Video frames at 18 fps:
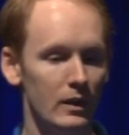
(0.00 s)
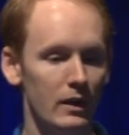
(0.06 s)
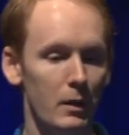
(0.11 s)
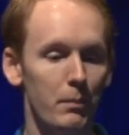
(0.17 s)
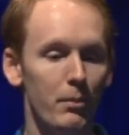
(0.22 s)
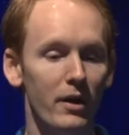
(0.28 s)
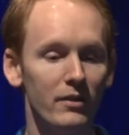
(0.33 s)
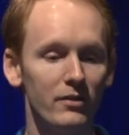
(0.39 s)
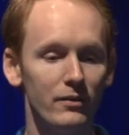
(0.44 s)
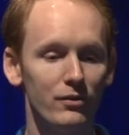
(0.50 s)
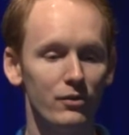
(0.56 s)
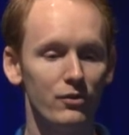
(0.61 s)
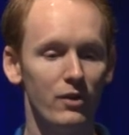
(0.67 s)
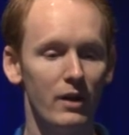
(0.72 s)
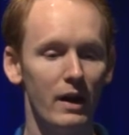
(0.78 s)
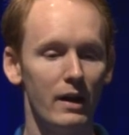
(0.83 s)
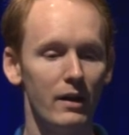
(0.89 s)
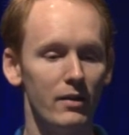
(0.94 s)
compressive
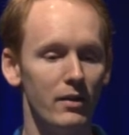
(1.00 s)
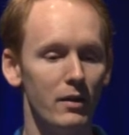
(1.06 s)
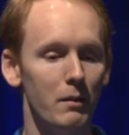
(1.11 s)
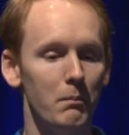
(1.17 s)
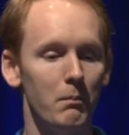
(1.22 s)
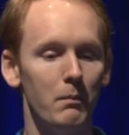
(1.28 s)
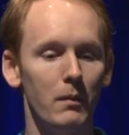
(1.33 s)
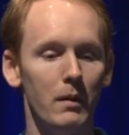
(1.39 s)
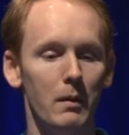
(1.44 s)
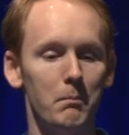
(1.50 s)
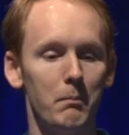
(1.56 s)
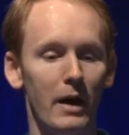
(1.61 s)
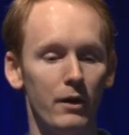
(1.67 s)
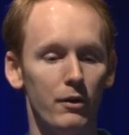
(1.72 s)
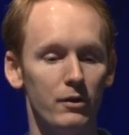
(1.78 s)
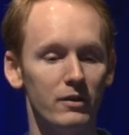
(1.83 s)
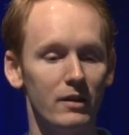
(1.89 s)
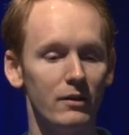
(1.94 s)
strength,
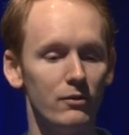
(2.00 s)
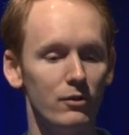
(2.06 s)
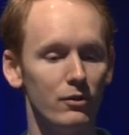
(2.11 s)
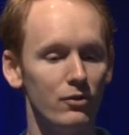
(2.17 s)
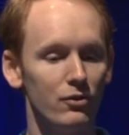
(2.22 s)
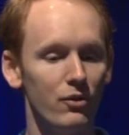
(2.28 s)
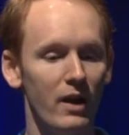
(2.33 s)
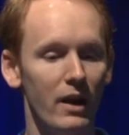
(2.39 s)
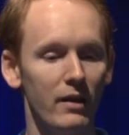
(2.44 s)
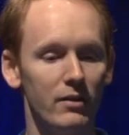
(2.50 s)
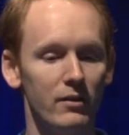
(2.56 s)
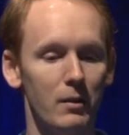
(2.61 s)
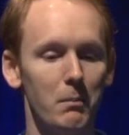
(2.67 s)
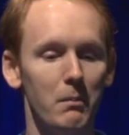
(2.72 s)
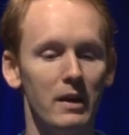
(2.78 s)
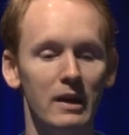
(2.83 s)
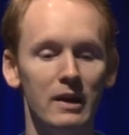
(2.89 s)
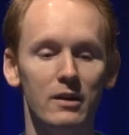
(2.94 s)
microtensile strength to
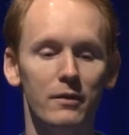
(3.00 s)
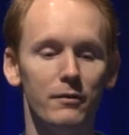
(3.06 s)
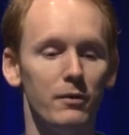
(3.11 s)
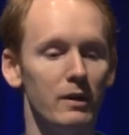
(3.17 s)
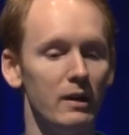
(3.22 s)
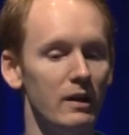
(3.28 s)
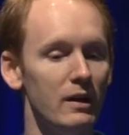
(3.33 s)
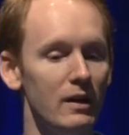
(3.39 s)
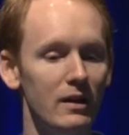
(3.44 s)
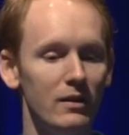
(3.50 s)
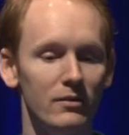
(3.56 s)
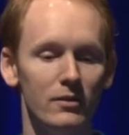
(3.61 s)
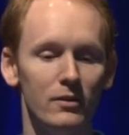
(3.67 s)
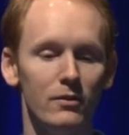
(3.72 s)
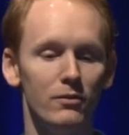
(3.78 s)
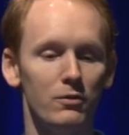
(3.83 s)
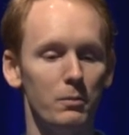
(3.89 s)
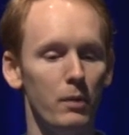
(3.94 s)
many different
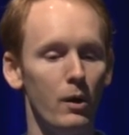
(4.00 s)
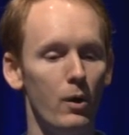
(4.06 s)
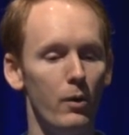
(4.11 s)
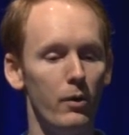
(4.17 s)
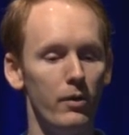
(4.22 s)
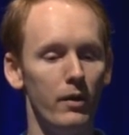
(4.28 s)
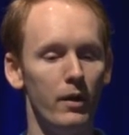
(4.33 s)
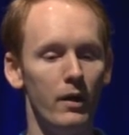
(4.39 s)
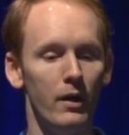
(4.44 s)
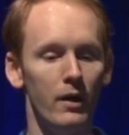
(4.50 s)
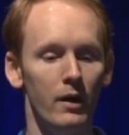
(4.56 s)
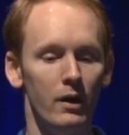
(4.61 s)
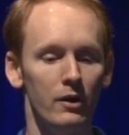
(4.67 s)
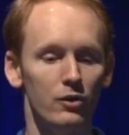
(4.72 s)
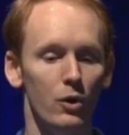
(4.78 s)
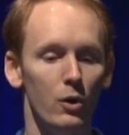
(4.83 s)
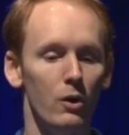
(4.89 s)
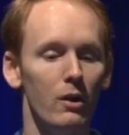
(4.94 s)
adhesives, both
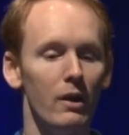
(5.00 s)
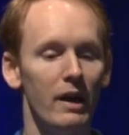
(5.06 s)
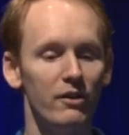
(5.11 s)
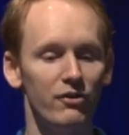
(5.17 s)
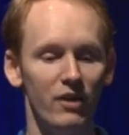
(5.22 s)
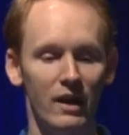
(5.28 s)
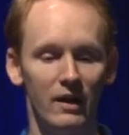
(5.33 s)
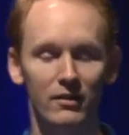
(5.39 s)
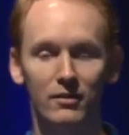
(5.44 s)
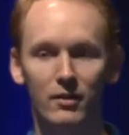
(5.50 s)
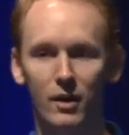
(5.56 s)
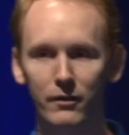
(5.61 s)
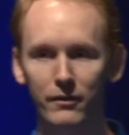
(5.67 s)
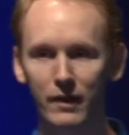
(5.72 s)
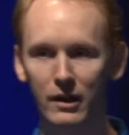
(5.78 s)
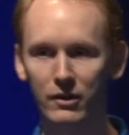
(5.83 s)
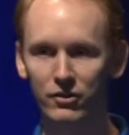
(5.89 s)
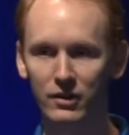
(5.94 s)
total etch and
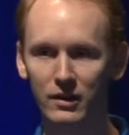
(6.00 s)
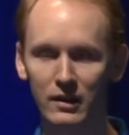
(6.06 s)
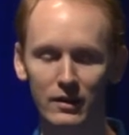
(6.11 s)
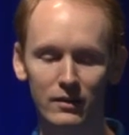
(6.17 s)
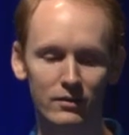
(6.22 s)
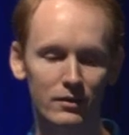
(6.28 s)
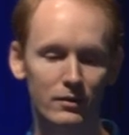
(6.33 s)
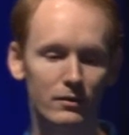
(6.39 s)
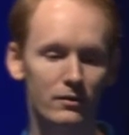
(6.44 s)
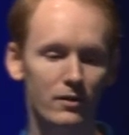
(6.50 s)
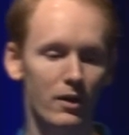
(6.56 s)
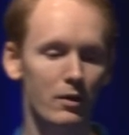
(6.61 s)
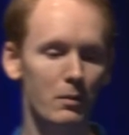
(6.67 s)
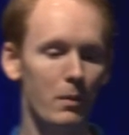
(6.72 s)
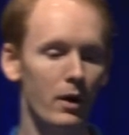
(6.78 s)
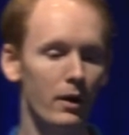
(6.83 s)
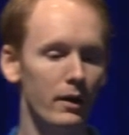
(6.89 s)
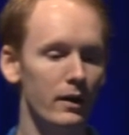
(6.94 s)
self-etch adhesives on
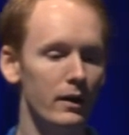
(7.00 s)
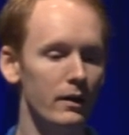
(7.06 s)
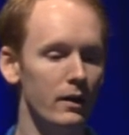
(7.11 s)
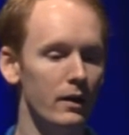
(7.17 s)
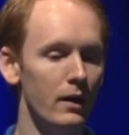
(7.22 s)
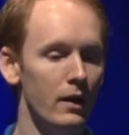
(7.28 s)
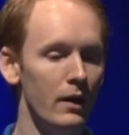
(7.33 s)
the market.